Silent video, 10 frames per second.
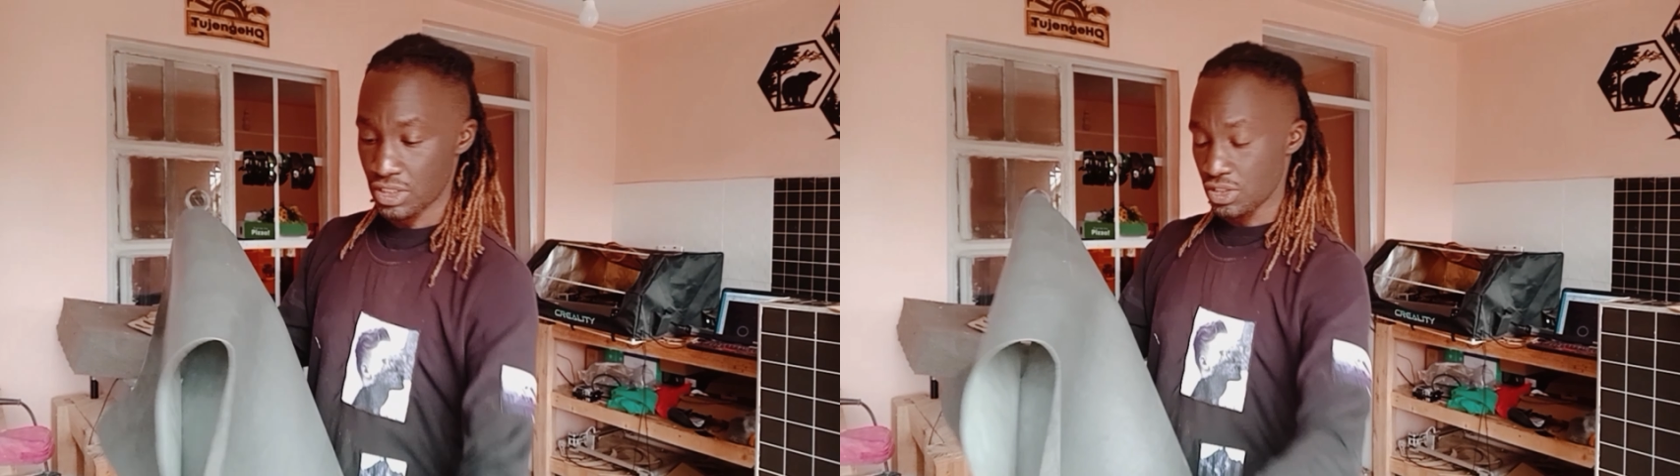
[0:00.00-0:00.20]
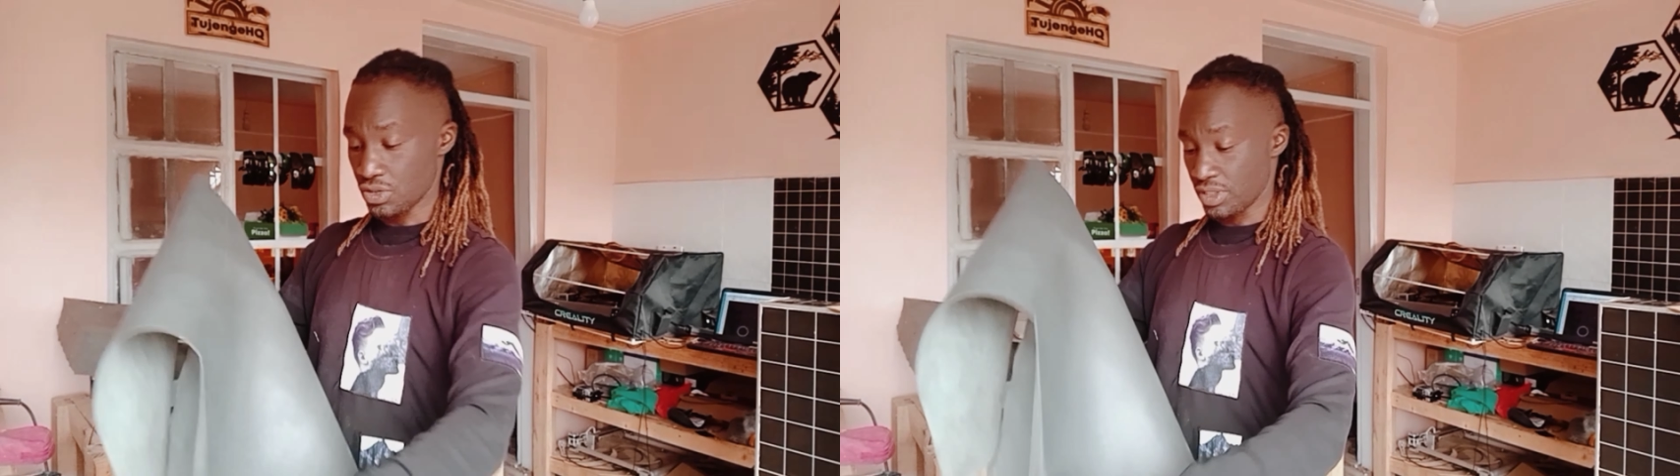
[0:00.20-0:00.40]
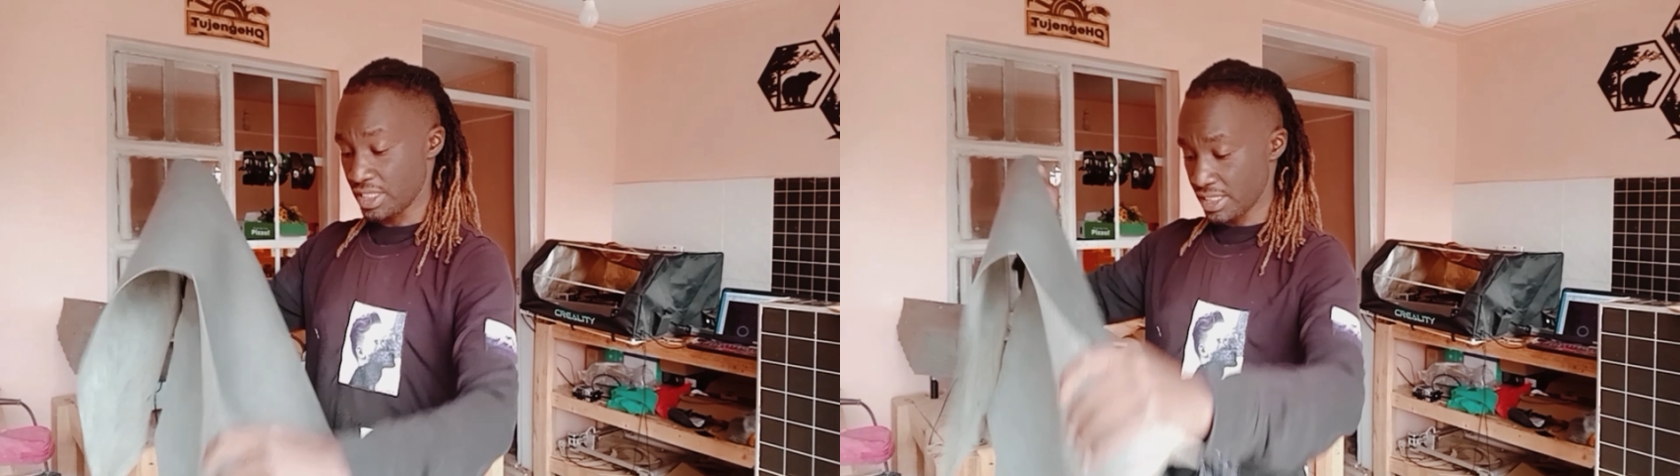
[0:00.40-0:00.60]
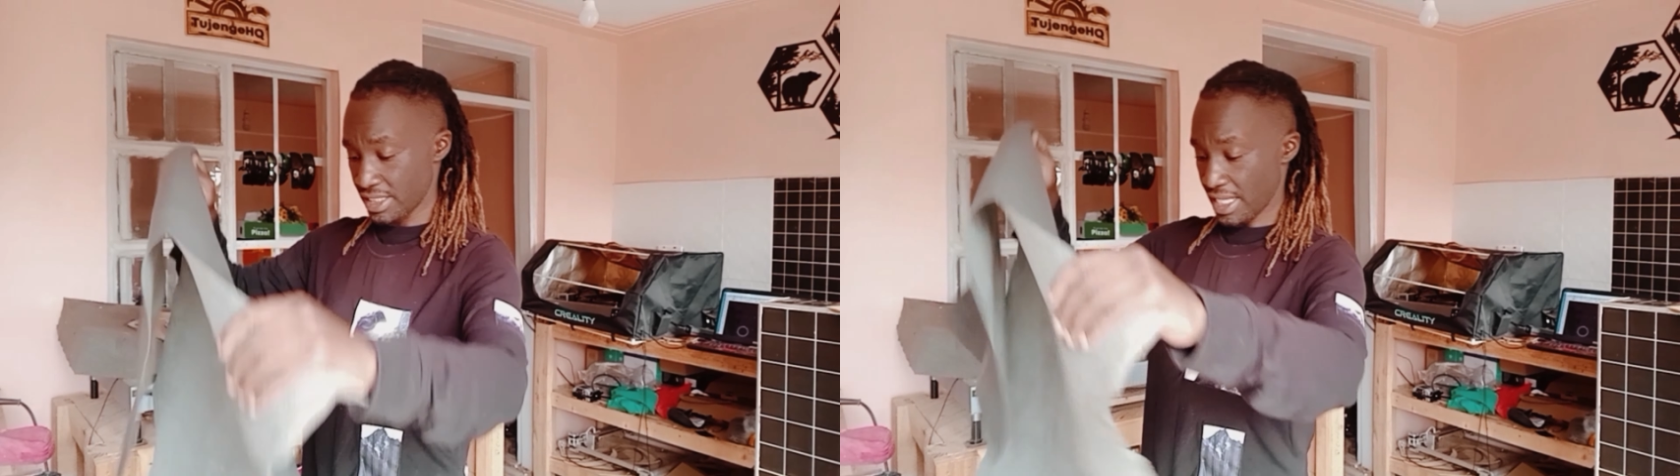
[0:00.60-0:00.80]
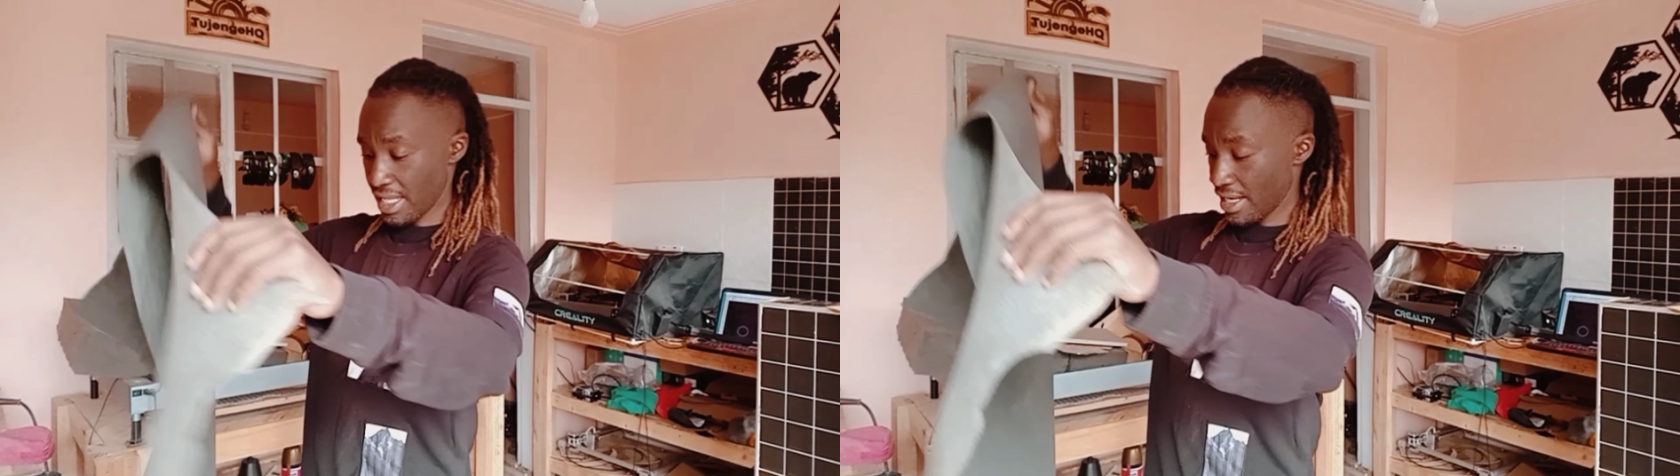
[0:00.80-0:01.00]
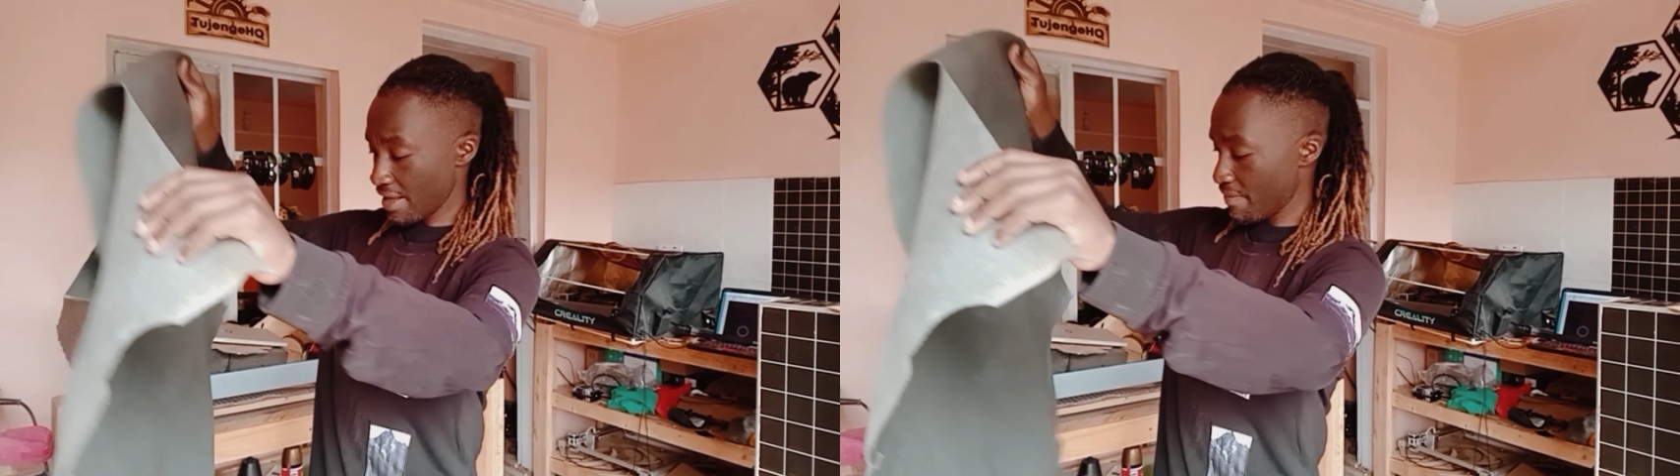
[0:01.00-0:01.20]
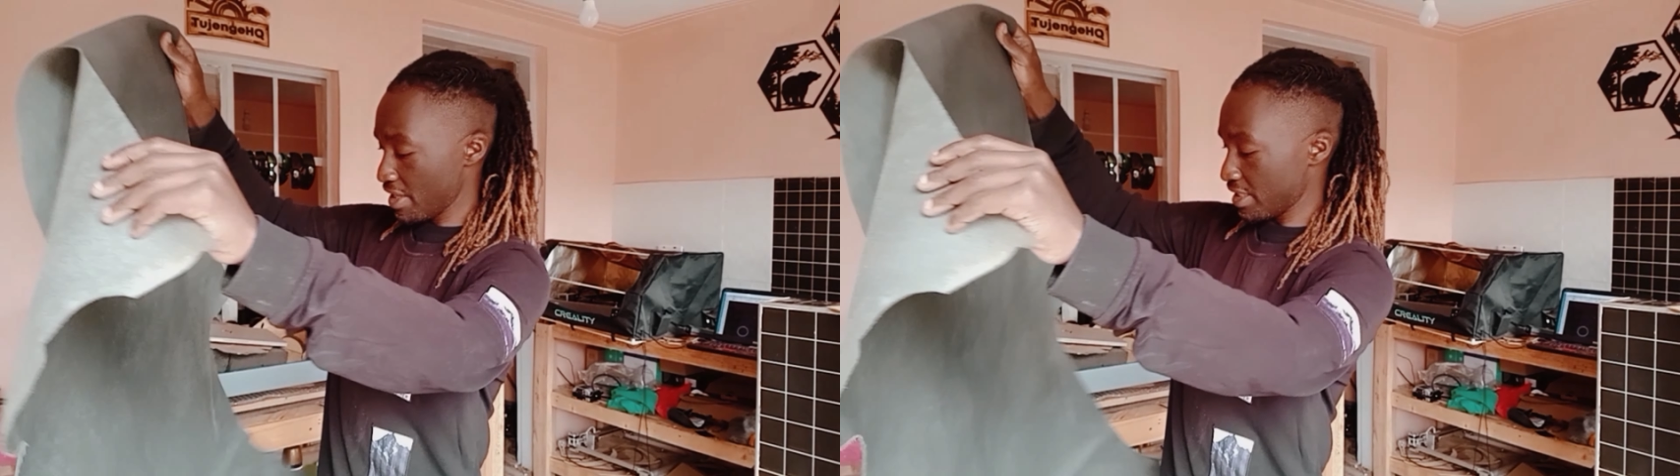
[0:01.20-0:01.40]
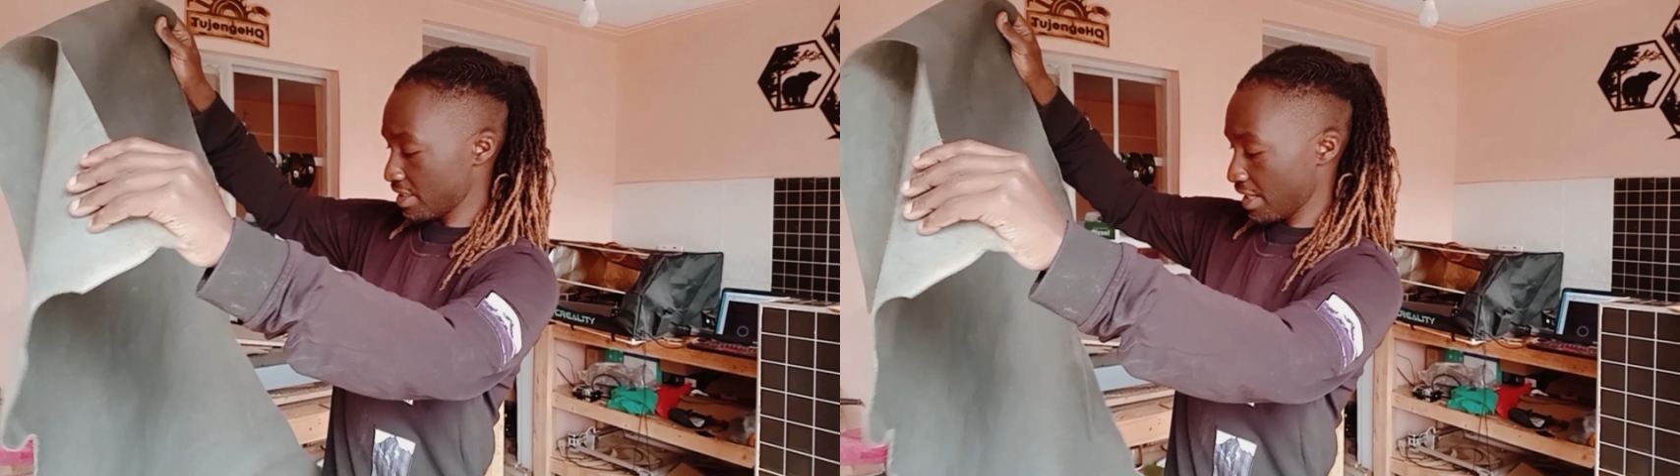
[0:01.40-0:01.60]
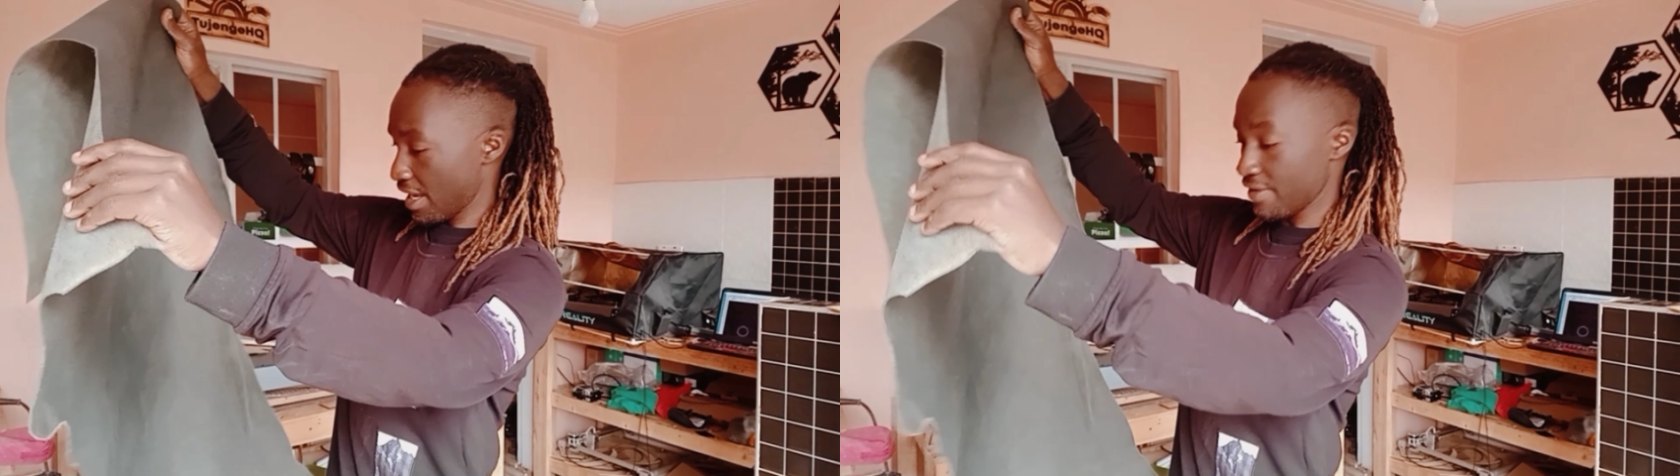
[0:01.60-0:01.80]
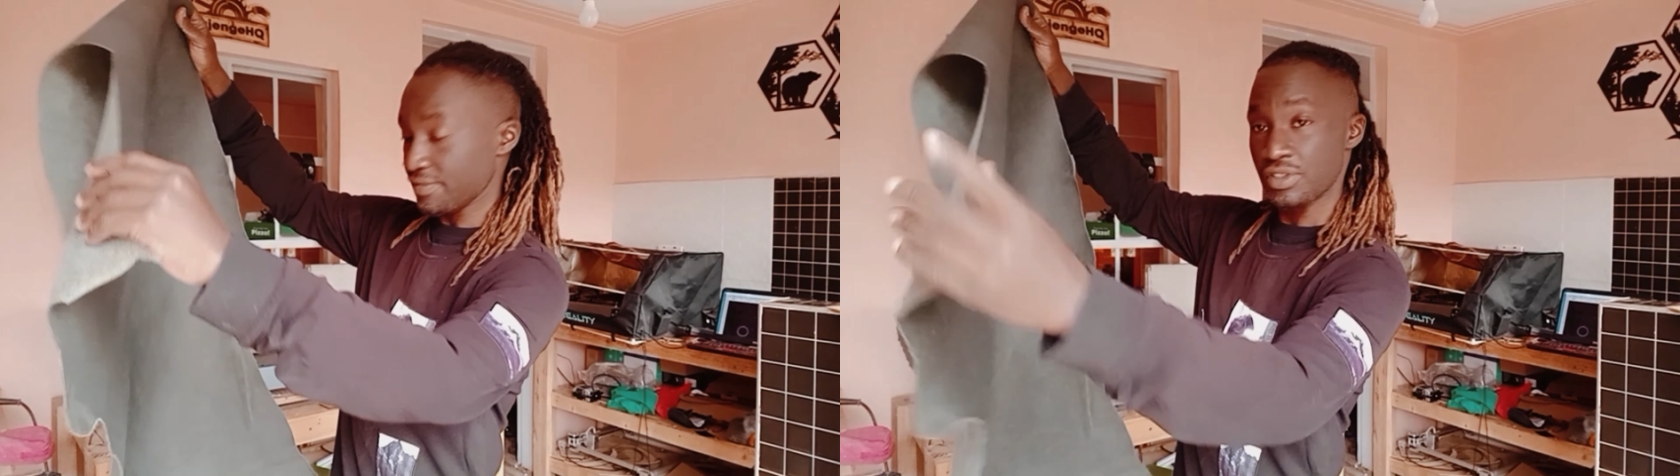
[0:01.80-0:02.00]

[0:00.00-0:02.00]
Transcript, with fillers: So this is the leather piece that I have,